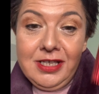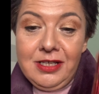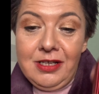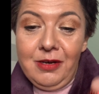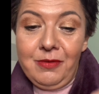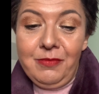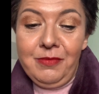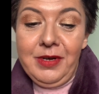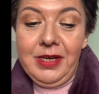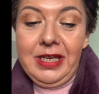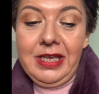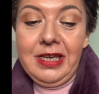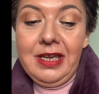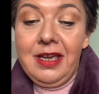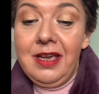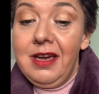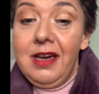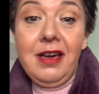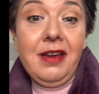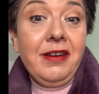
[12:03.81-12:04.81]
don't we?
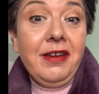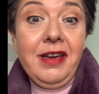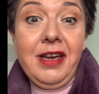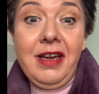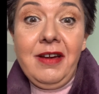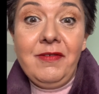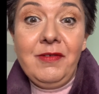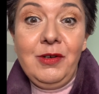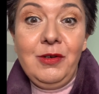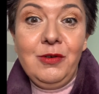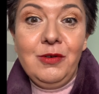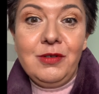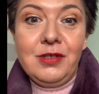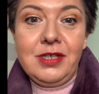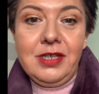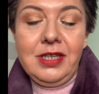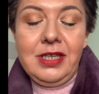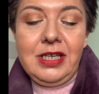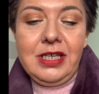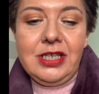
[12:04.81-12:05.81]
And I haven't looked
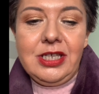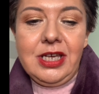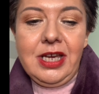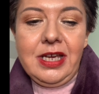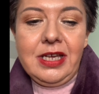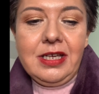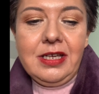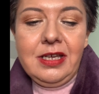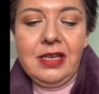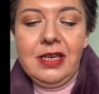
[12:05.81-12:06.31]
at these yet.